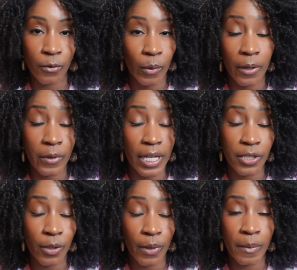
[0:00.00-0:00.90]
for
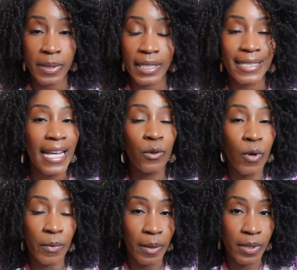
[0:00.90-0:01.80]
recreational purposes, you
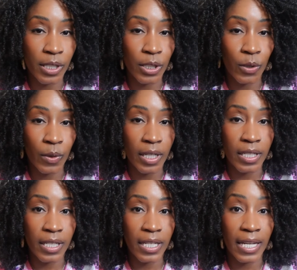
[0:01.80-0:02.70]
won't be able to do
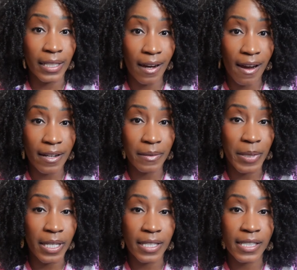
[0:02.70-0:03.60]
it in Ghana
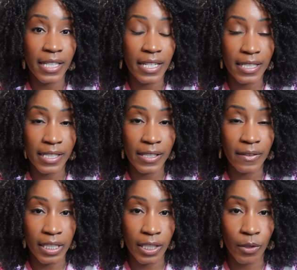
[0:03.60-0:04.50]
because it is
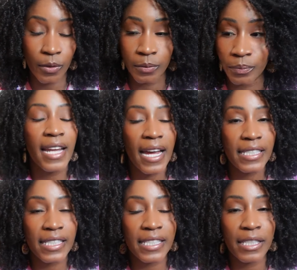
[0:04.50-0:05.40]
illegal.
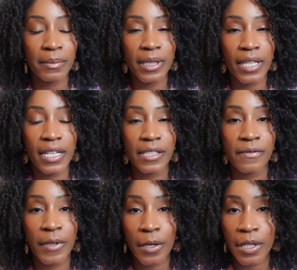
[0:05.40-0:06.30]
Next is something that is
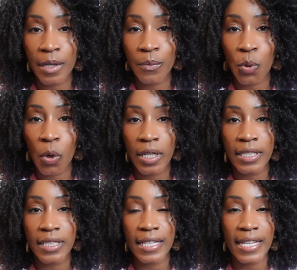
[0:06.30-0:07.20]
very
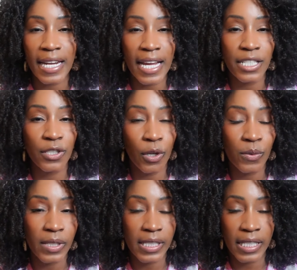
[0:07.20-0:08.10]
important and that I
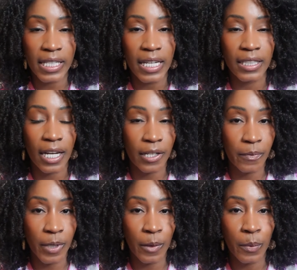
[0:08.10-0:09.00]
don't see a lot of
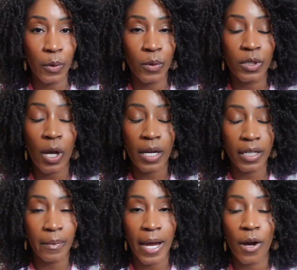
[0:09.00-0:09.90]
people talking
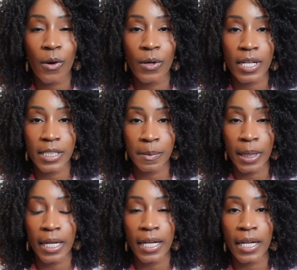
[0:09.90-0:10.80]
about or
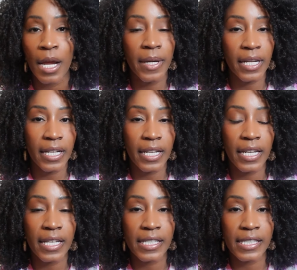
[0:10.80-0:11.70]
explaining, but it
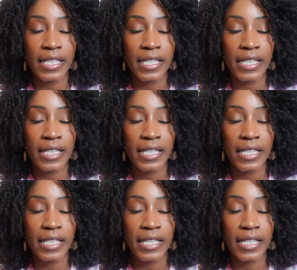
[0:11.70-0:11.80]
is